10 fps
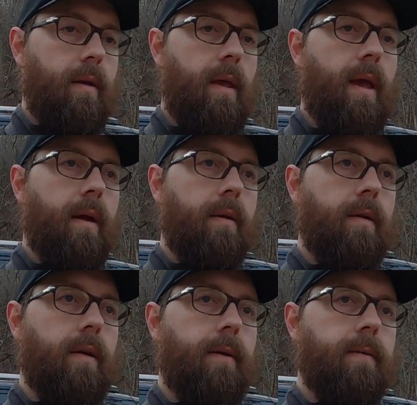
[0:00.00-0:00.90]

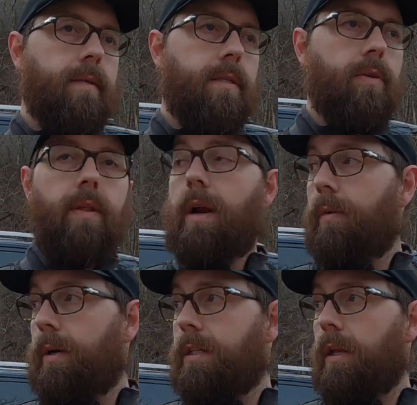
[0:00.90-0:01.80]
And so then I
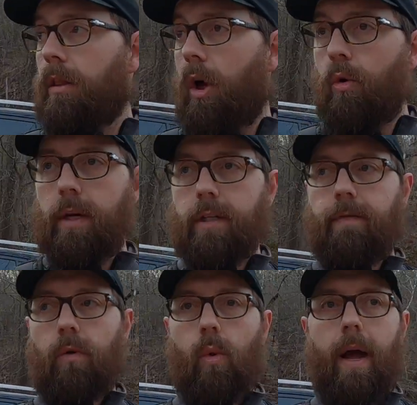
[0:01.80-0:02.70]
went to Locus
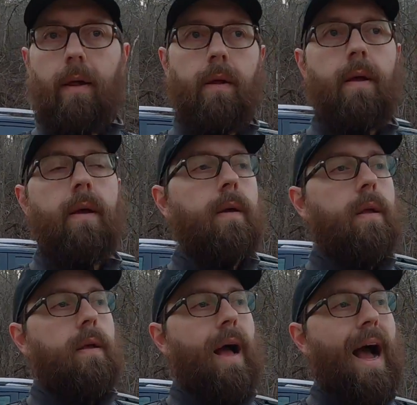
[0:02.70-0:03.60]
for a while.
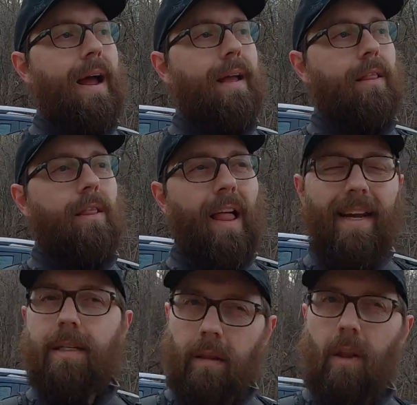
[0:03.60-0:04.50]
I
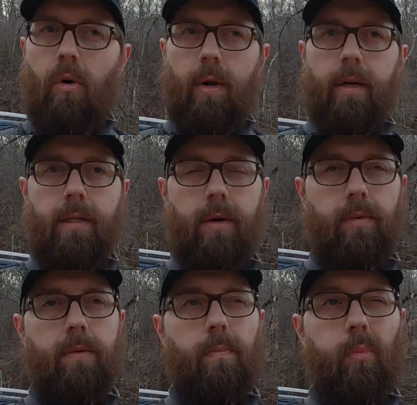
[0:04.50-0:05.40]
liked Locus. It
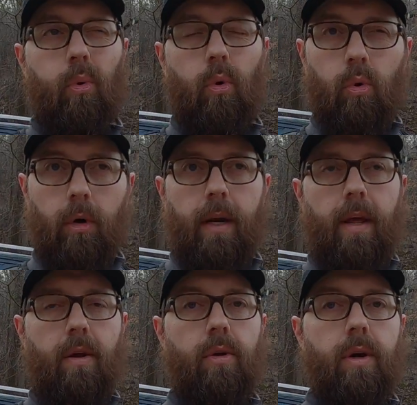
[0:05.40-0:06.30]
was pretty
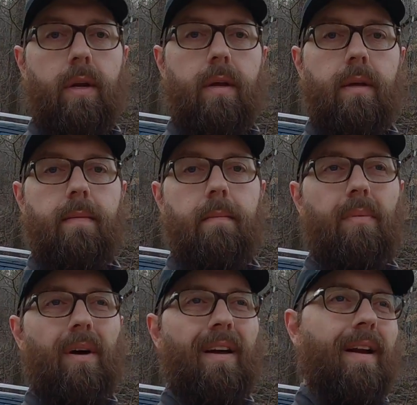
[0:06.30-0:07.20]
good,
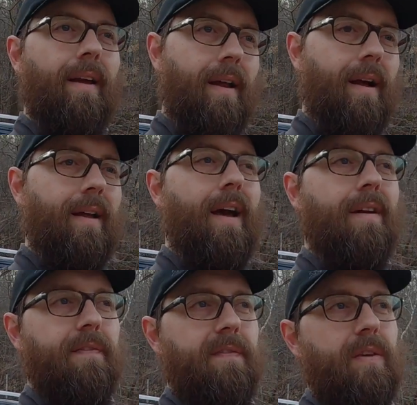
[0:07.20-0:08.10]
but I, I had a
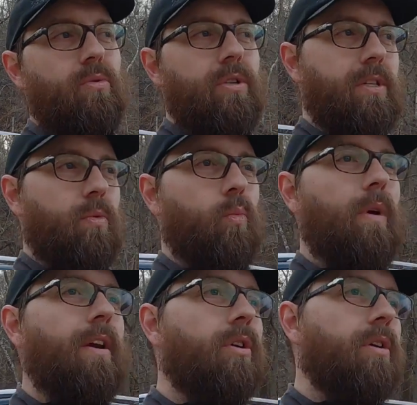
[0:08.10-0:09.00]
few just
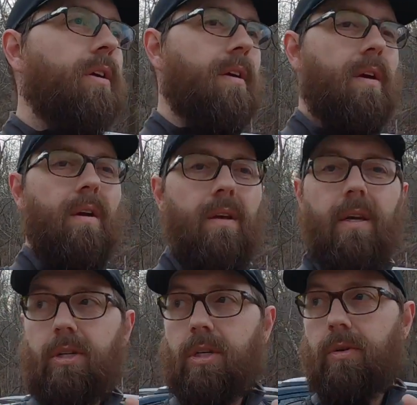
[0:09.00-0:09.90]
weird
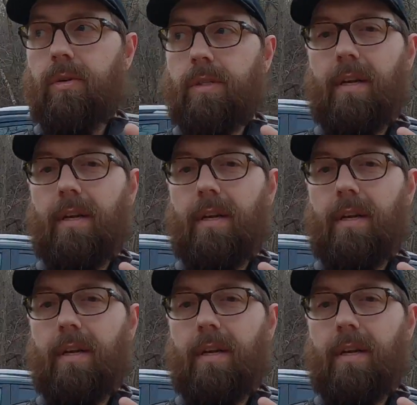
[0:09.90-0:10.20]
issues.